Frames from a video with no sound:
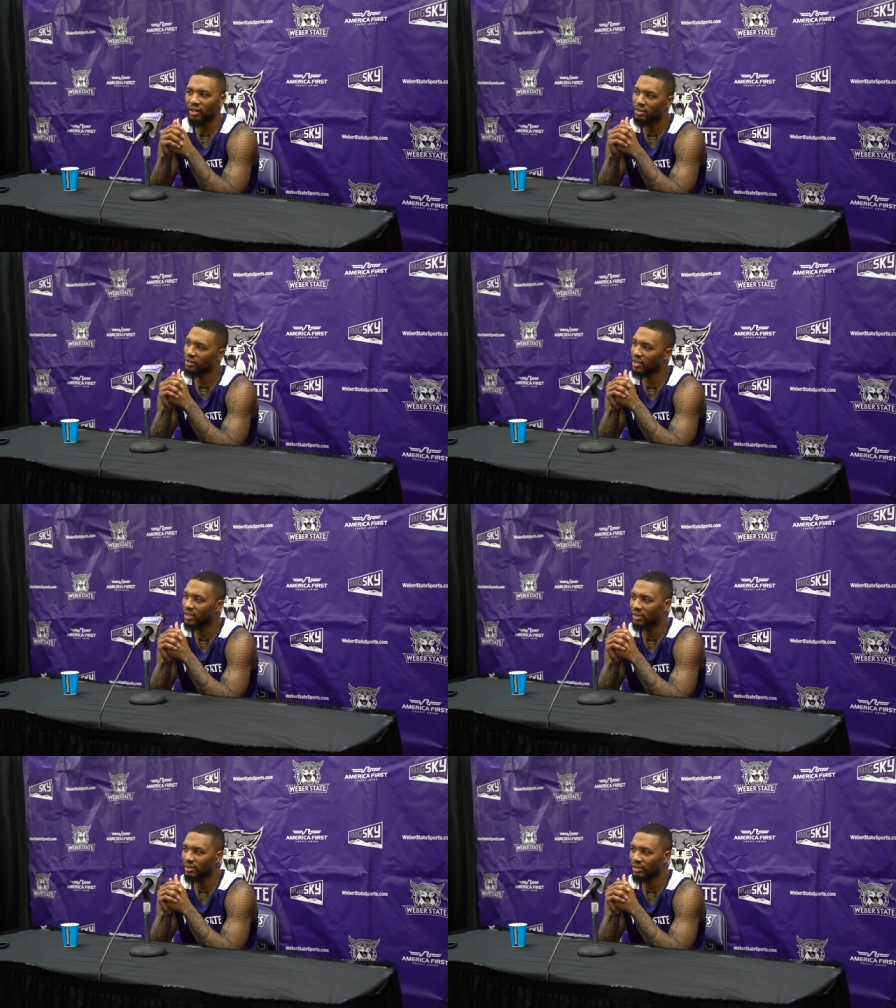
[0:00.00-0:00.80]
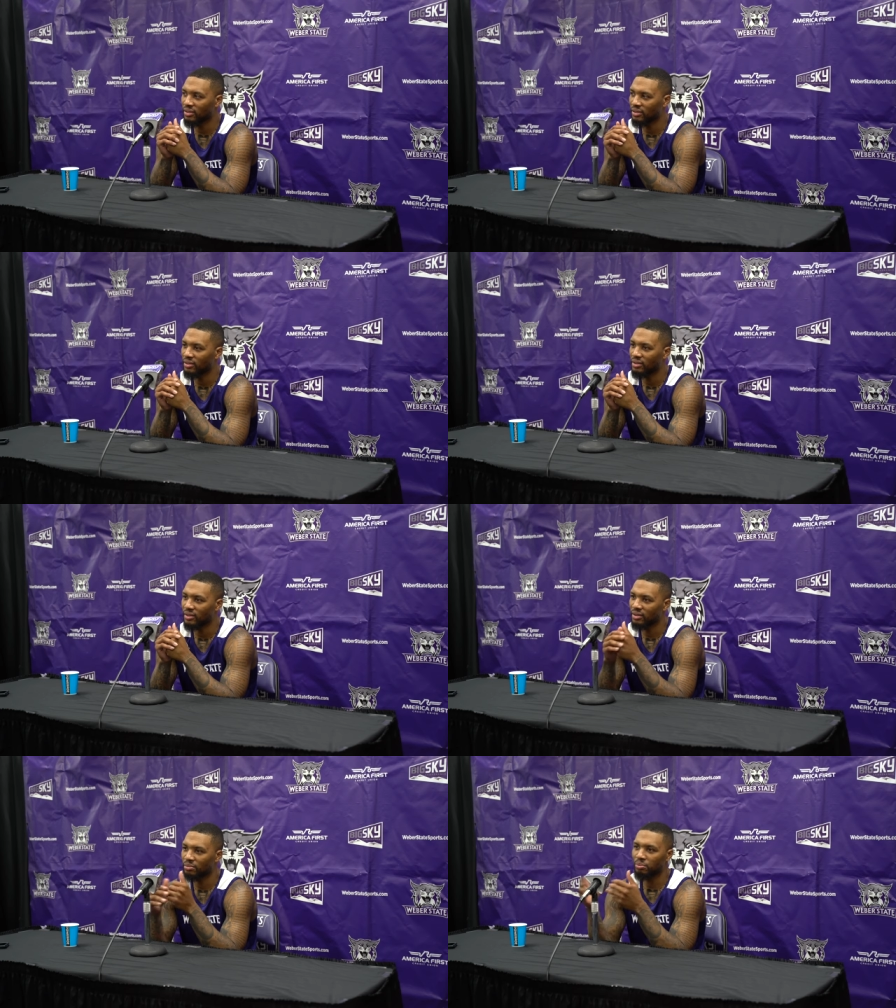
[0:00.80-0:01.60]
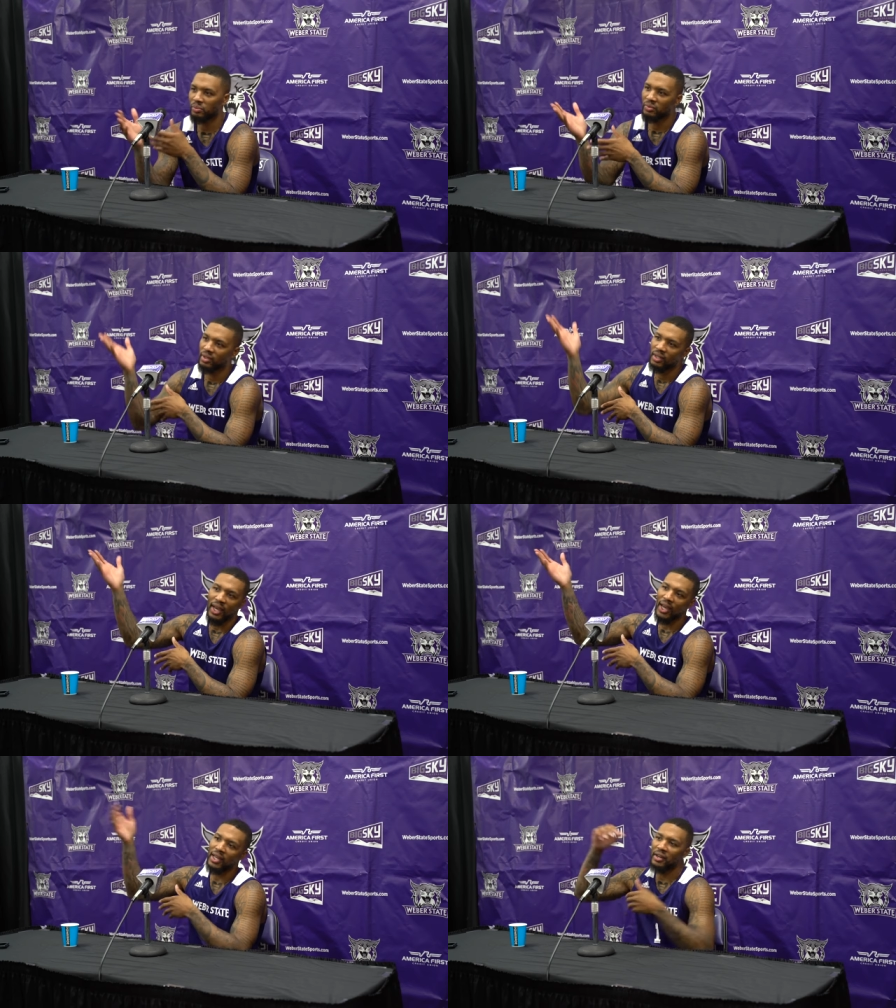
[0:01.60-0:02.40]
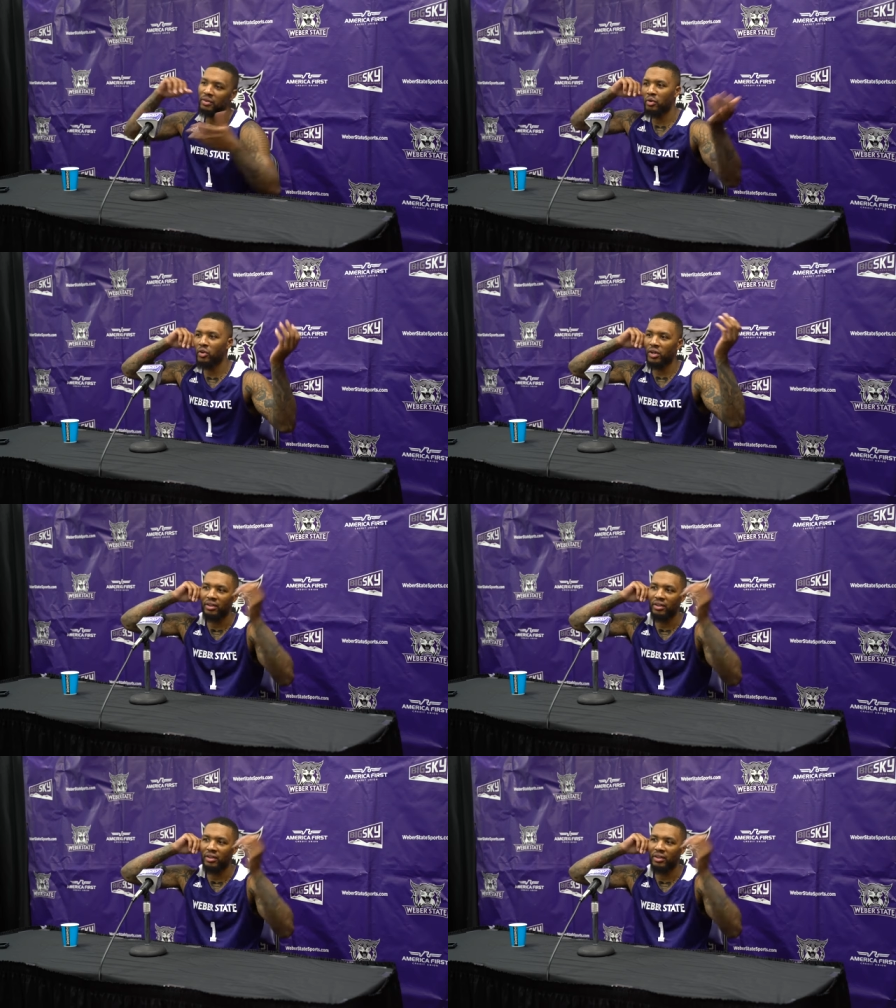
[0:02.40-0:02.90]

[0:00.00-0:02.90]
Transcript: other than 80 to 40.